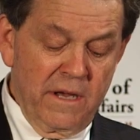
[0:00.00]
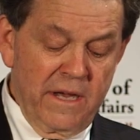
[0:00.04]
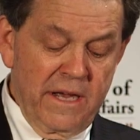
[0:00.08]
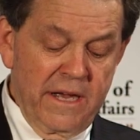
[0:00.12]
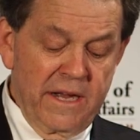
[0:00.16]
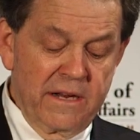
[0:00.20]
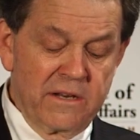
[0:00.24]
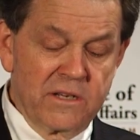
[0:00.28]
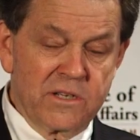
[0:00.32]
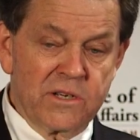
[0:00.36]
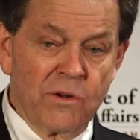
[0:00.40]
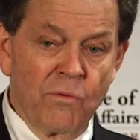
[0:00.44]

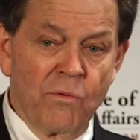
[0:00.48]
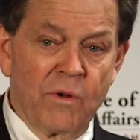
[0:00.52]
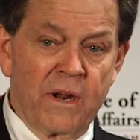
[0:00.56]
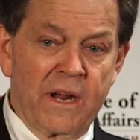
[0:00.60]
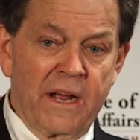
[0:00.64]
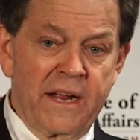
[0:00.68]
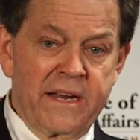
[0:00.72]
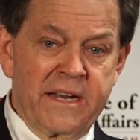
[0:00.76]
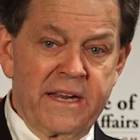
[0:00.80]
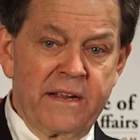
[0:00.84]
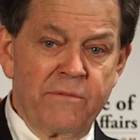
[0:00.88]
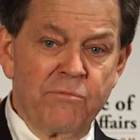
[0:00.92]
And so what
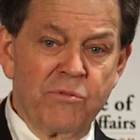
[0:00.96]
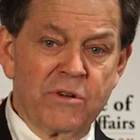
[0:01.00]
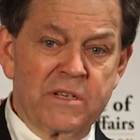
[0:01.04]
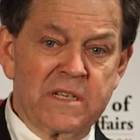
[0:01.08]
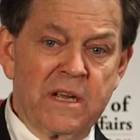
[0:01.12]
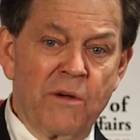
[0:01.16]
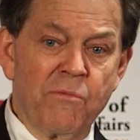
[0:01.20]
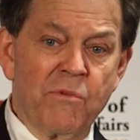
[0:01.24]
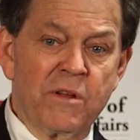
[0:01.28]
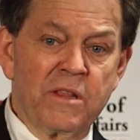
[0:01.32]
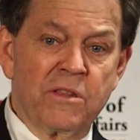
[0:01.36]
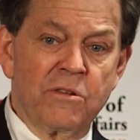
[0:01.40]
I did was
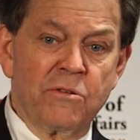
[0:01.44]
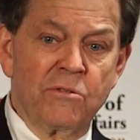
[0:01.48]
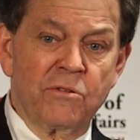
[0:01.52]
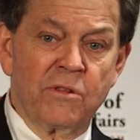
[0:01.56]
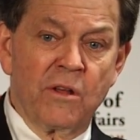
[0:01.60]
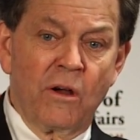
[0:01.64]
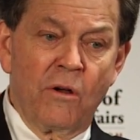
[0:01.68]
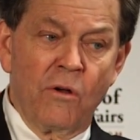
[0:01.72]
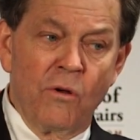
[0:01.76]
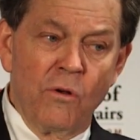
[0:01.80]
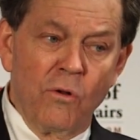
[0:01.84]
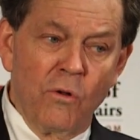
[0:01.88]
I went through
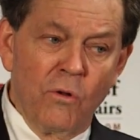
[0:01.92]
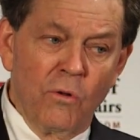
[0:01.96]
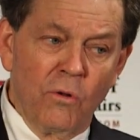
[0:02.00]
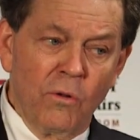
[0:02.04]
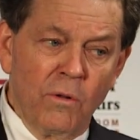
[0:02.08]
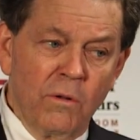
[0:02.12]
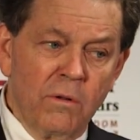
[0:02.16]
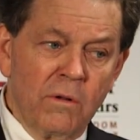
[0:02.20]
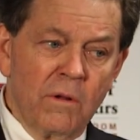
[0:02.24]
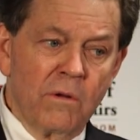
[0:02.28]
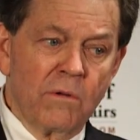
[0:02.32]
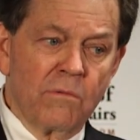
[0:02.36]
the
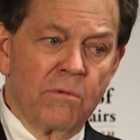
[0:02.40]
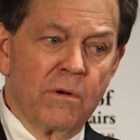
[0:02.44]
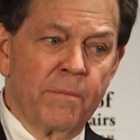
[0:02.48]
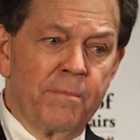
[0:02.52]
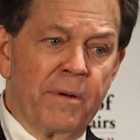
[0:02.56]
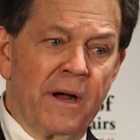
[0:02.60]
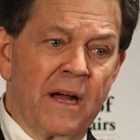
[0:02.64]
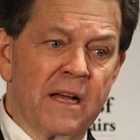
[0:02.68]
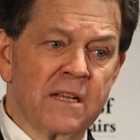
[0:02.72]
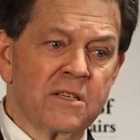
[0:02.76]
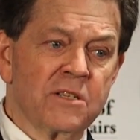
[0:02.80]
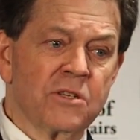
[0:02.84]
whole
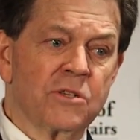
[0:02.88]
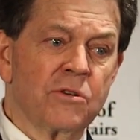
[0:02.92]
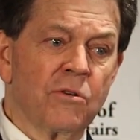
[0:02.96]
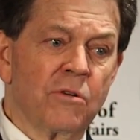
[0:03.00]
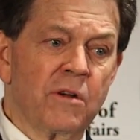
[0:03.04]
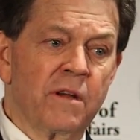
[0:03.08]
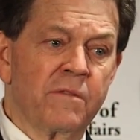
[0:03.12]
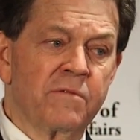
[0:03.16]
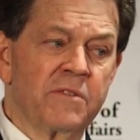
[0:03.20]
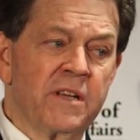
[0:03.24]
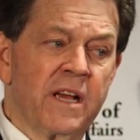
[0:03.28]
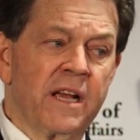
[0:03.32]

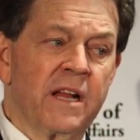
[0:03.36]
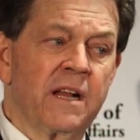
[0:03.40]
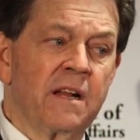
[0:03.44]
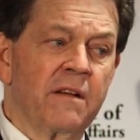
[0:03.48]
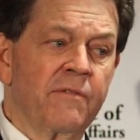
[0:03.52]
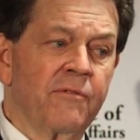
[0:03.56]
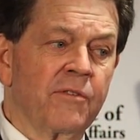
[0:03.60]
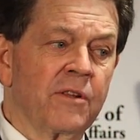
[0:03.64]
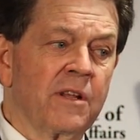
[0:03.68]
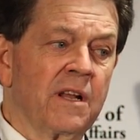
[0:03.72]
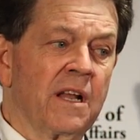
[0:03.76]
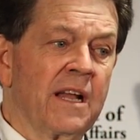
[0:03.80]
repository of data
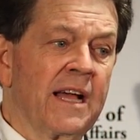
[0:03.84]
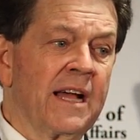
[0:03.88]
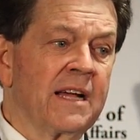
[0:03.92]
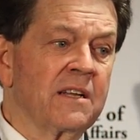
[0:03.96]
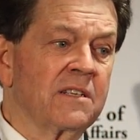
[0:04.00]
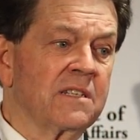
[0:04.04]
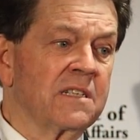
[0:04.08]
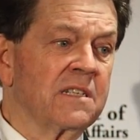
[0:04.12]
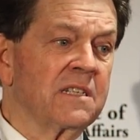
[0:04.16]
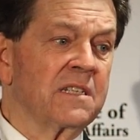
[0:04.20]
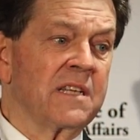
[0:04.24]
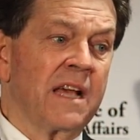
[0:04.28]
for the
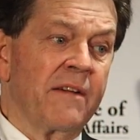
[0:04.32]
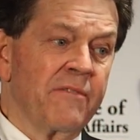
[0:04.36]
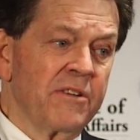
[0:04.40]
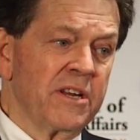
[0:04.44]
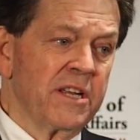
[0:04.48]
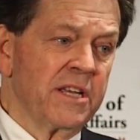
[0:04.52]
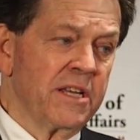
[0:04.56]
last 70